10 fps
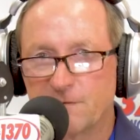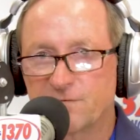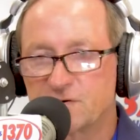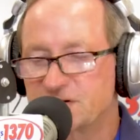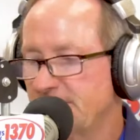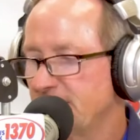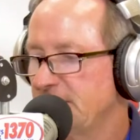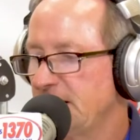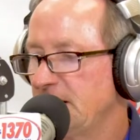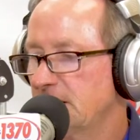for
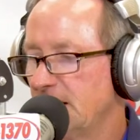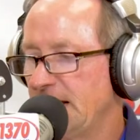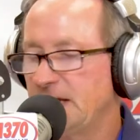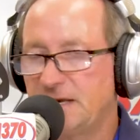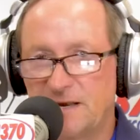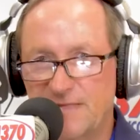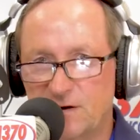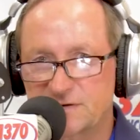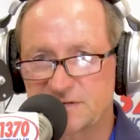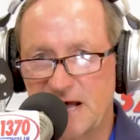seventeen to eighteen
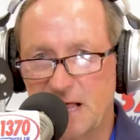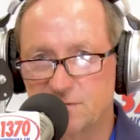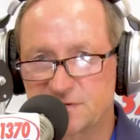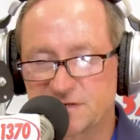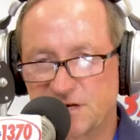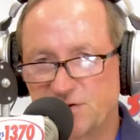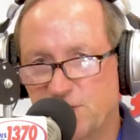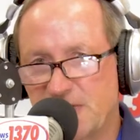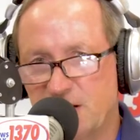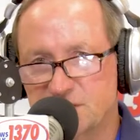thousand dollars is a
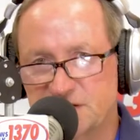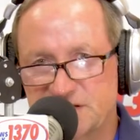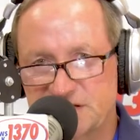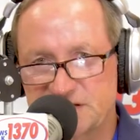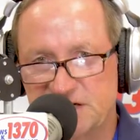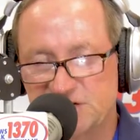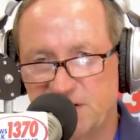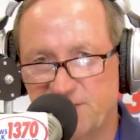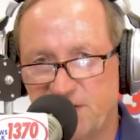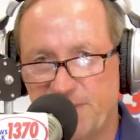2016
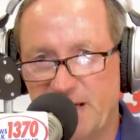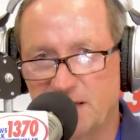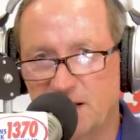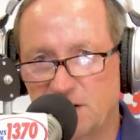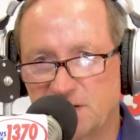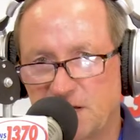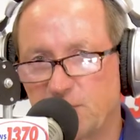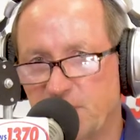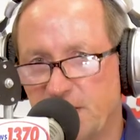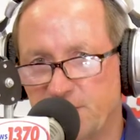Chevy Impala LT
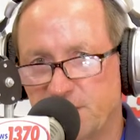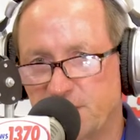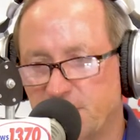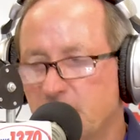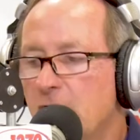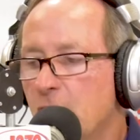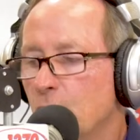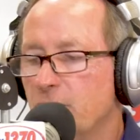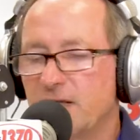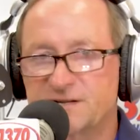with leather interior
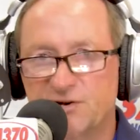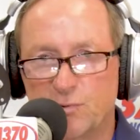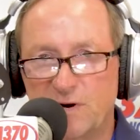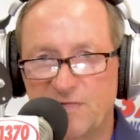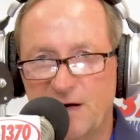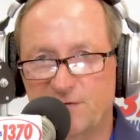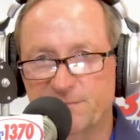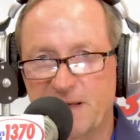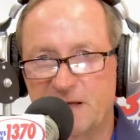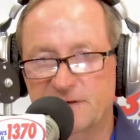with less than 20,000
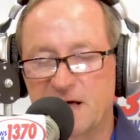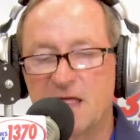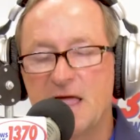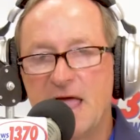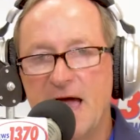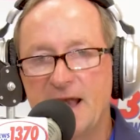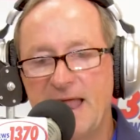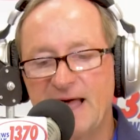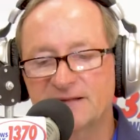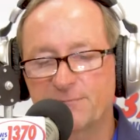miles on it, and it
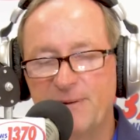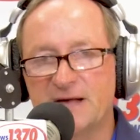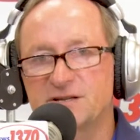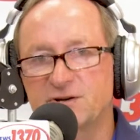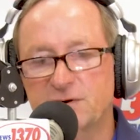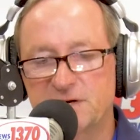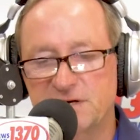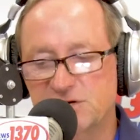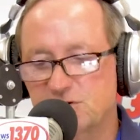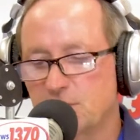has to pass your
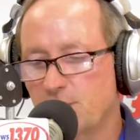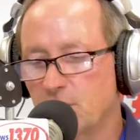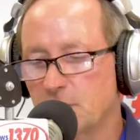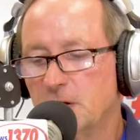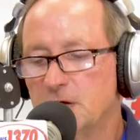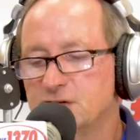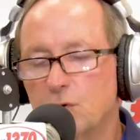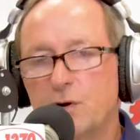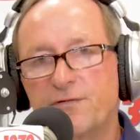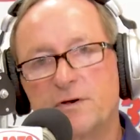condition report.
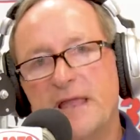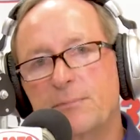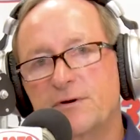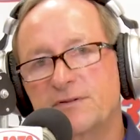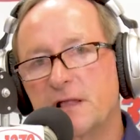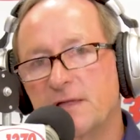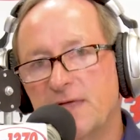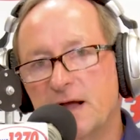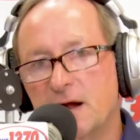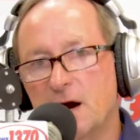So if your neighbor's selling
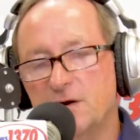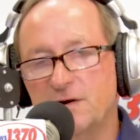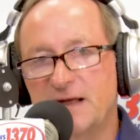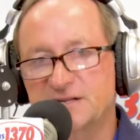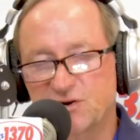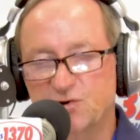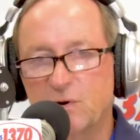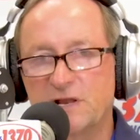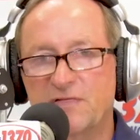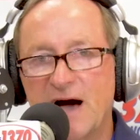that car and they're asking
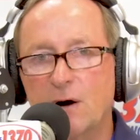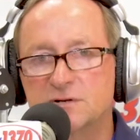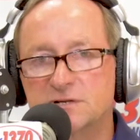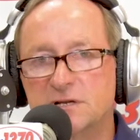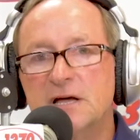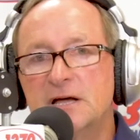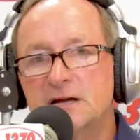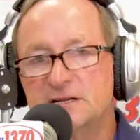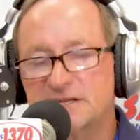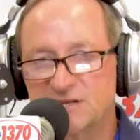twenty thousand
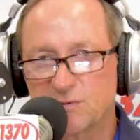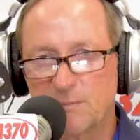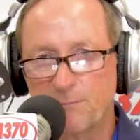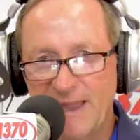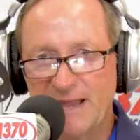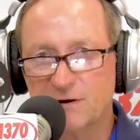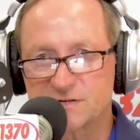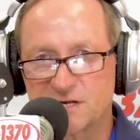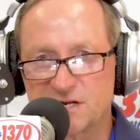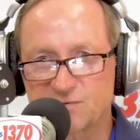because that's what the banker
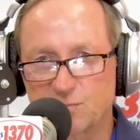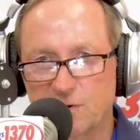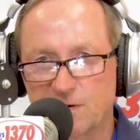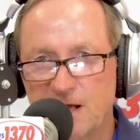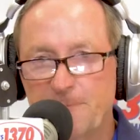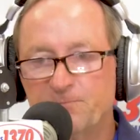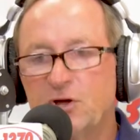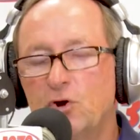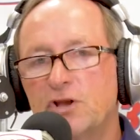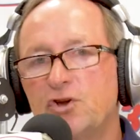said it's worth,
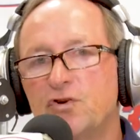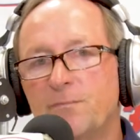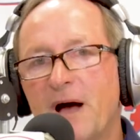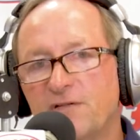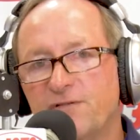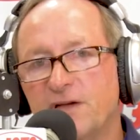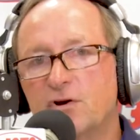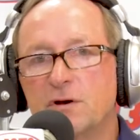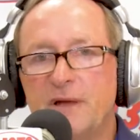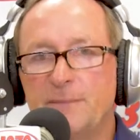you can use my figure
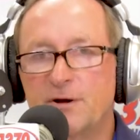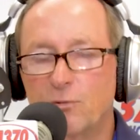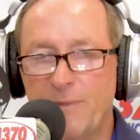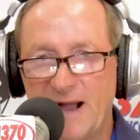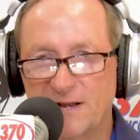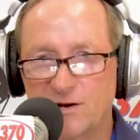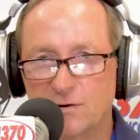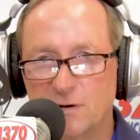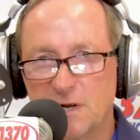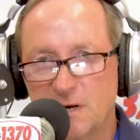to maybe go back to
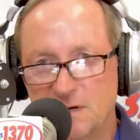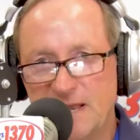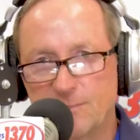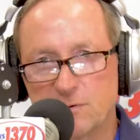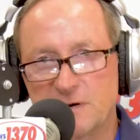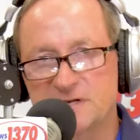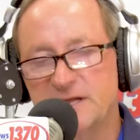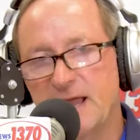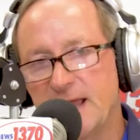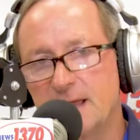your neighbor and
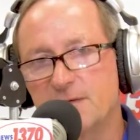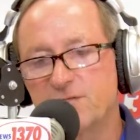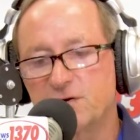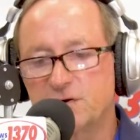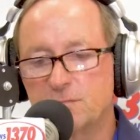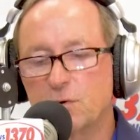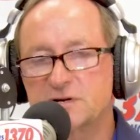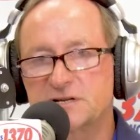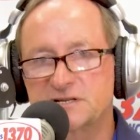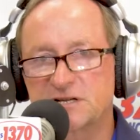say, "Hey, Frontier
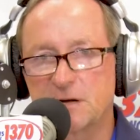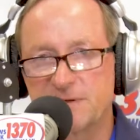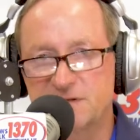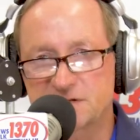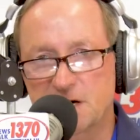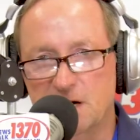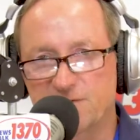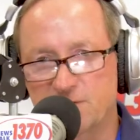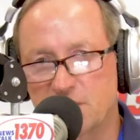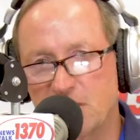Motors can sell me this car
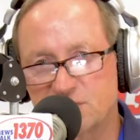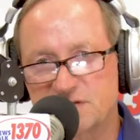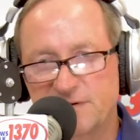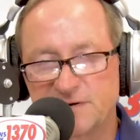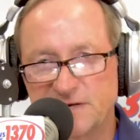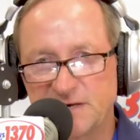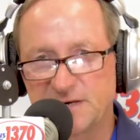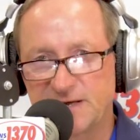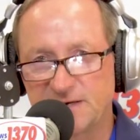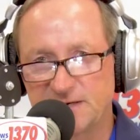for around seventeen
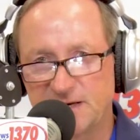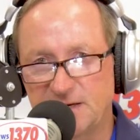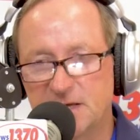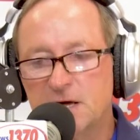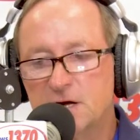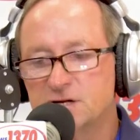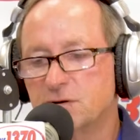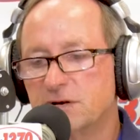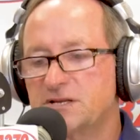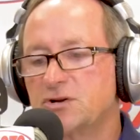to eighteen. So
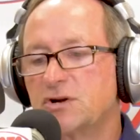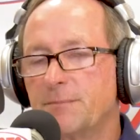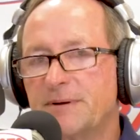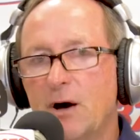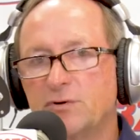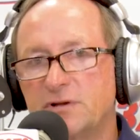unless you come down